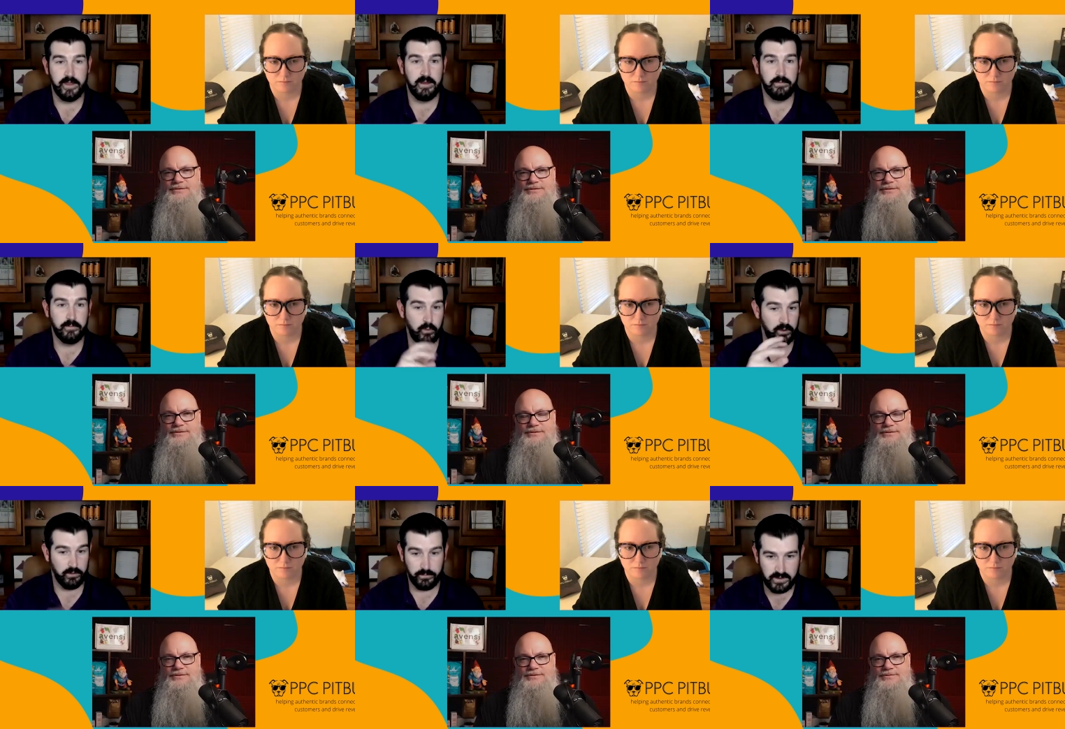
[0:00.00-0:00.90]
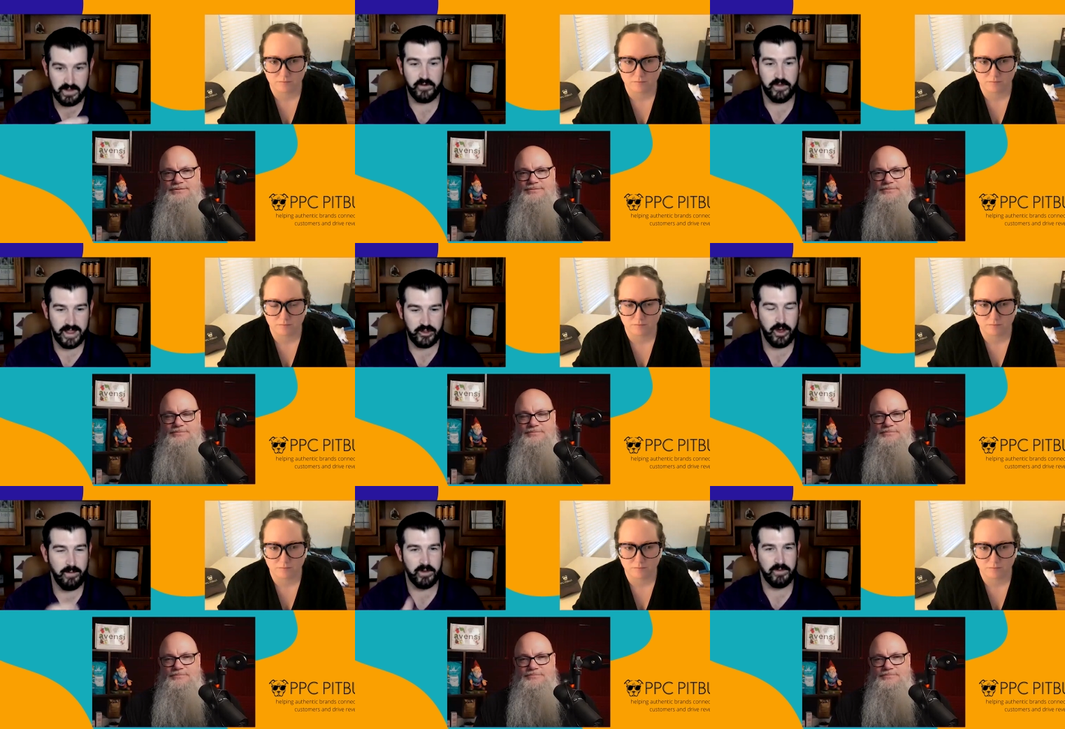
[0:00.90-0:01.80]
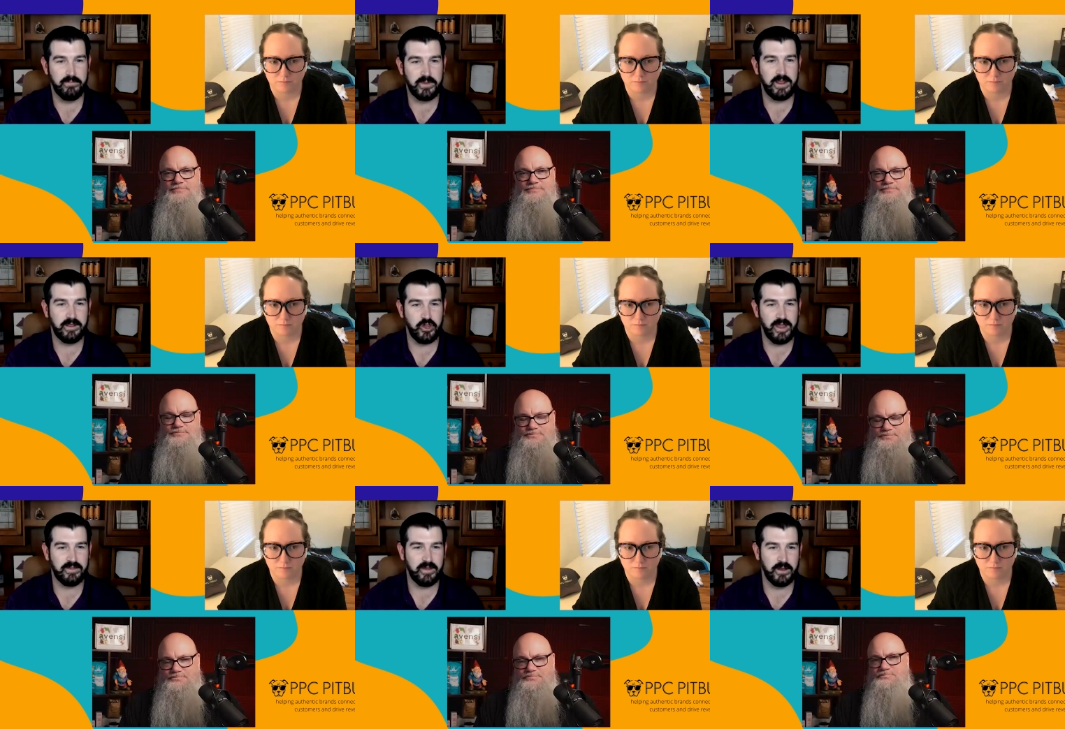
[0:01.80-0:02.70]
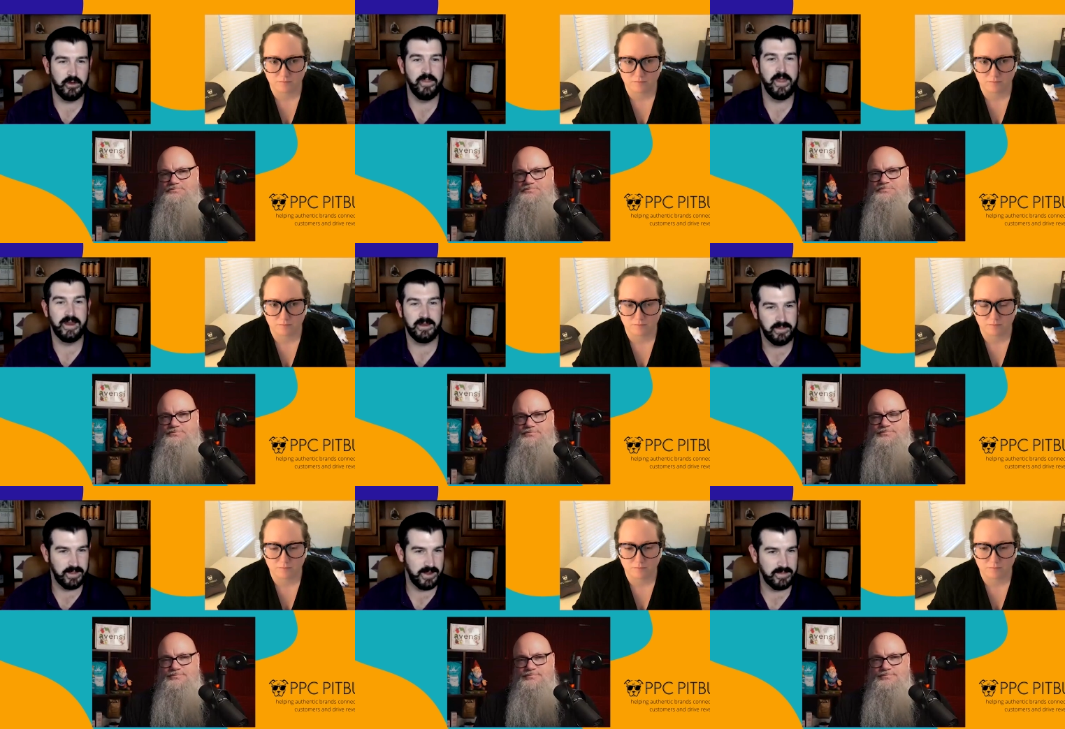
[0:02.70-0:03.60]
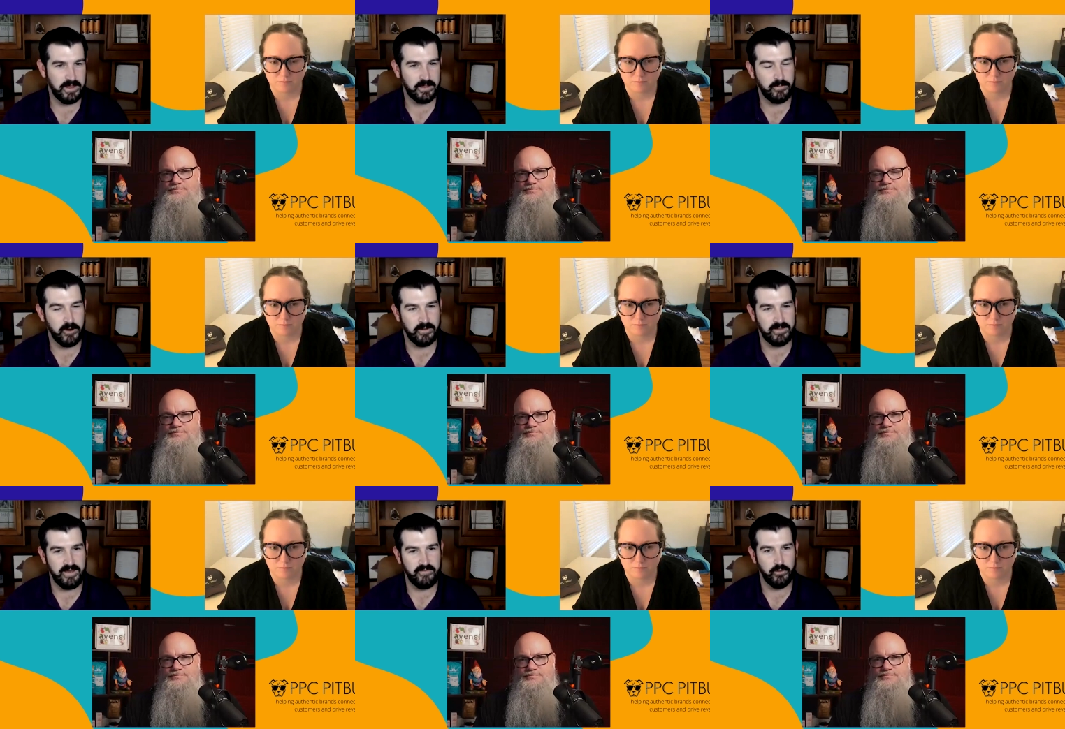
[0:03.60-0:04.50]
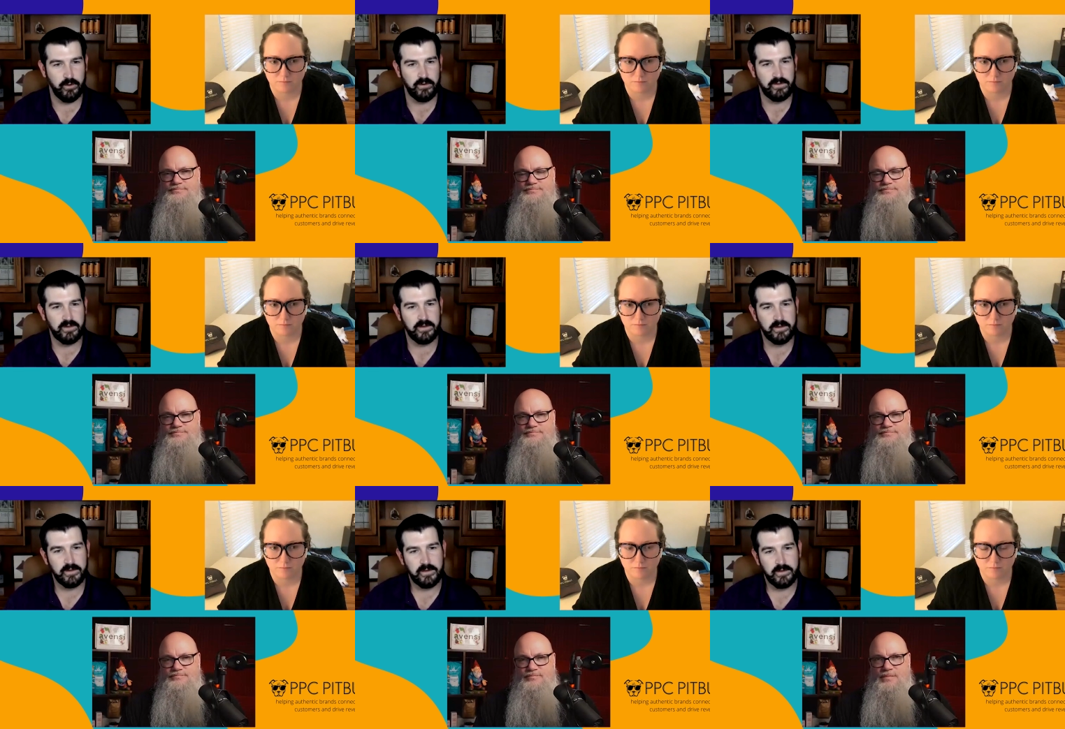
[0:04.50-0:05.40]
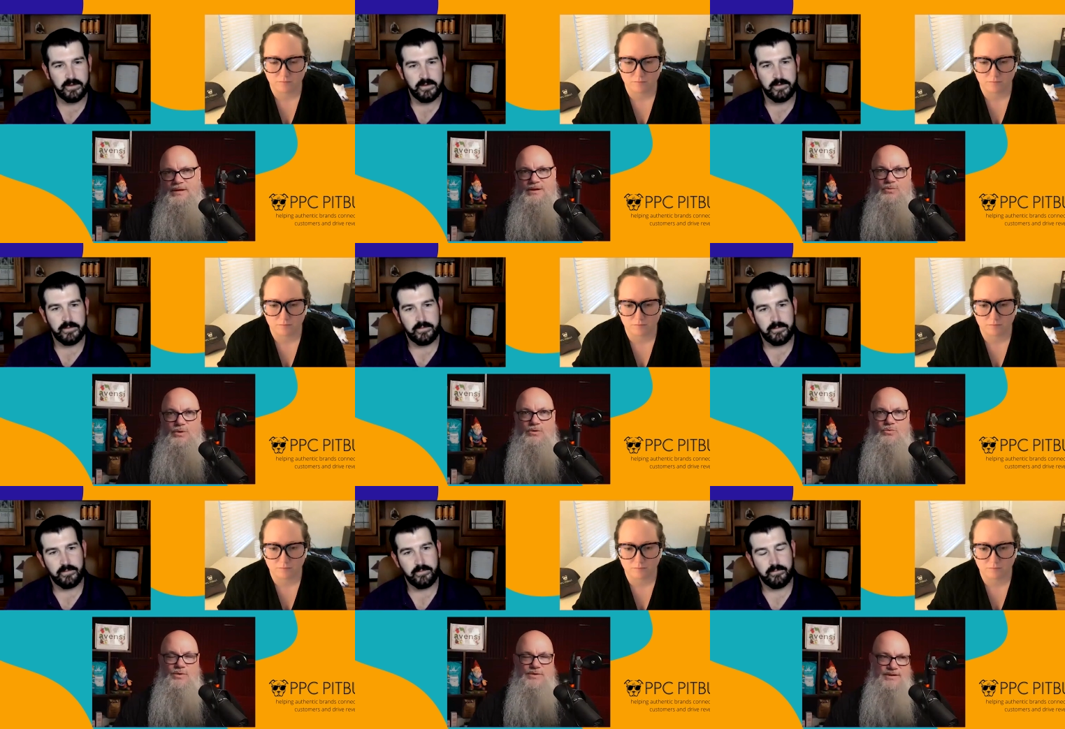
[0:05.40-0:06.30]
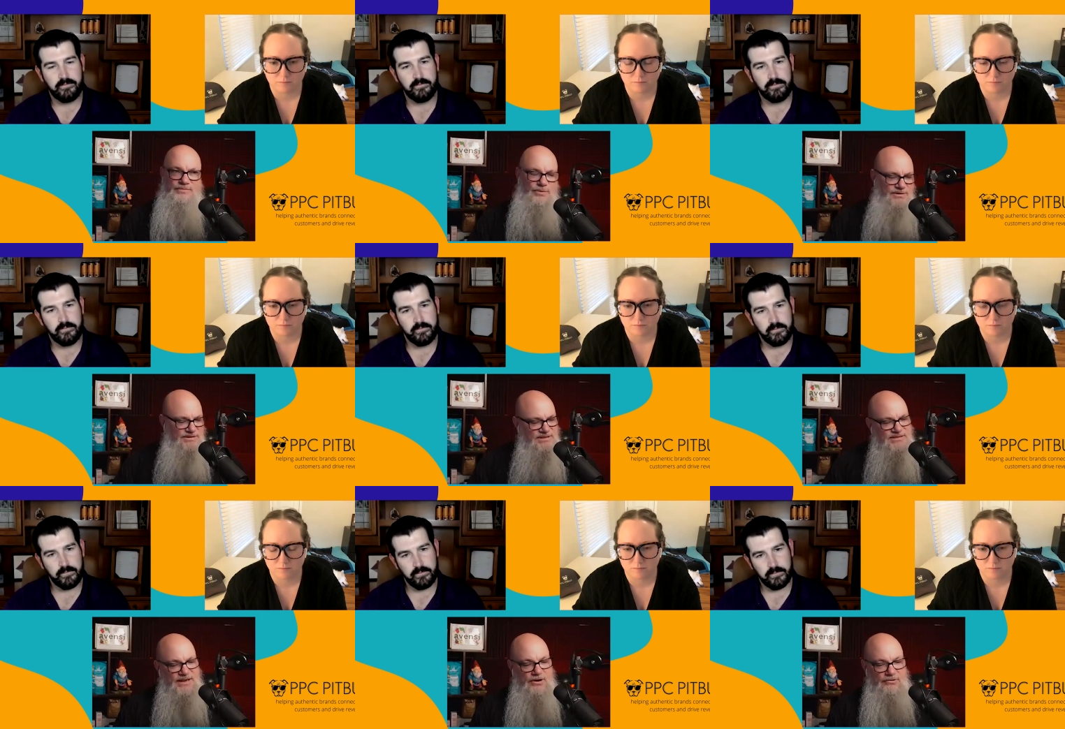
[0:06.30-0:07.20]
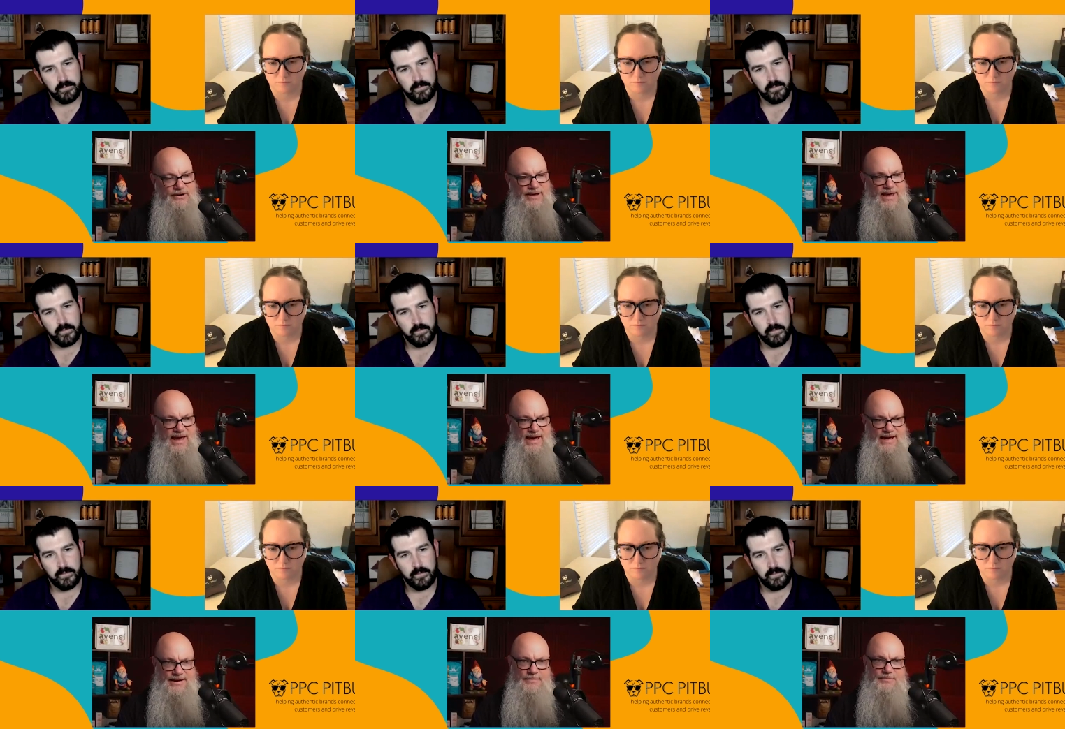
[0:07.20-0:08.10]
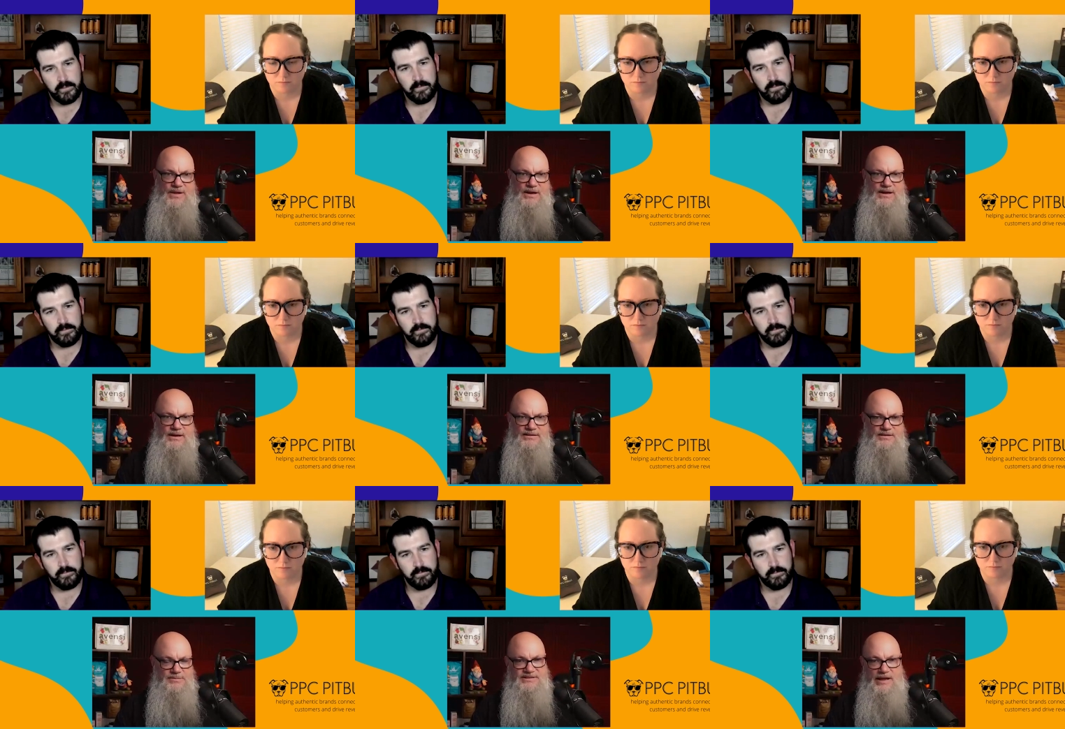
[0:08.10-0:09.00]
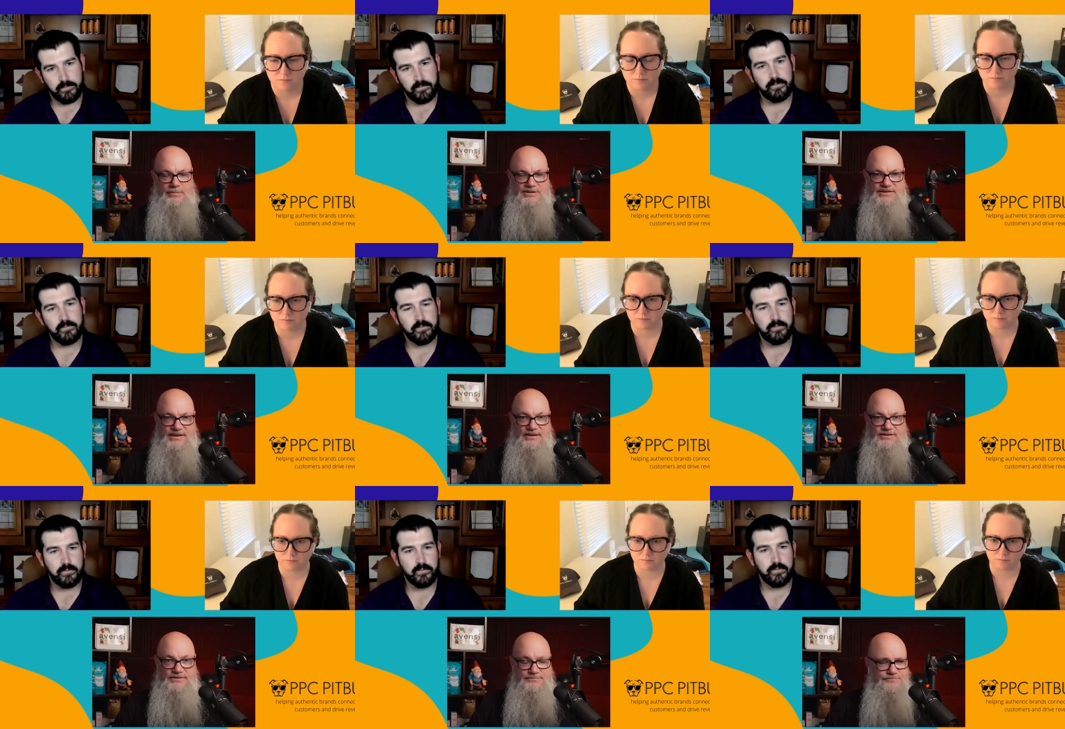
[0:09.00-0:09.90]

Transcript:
Speaker 1: they will give you that jump and take a chance on you and then they get the experience afterwards
Speaker 2: well with this one since they already had uh, some established sales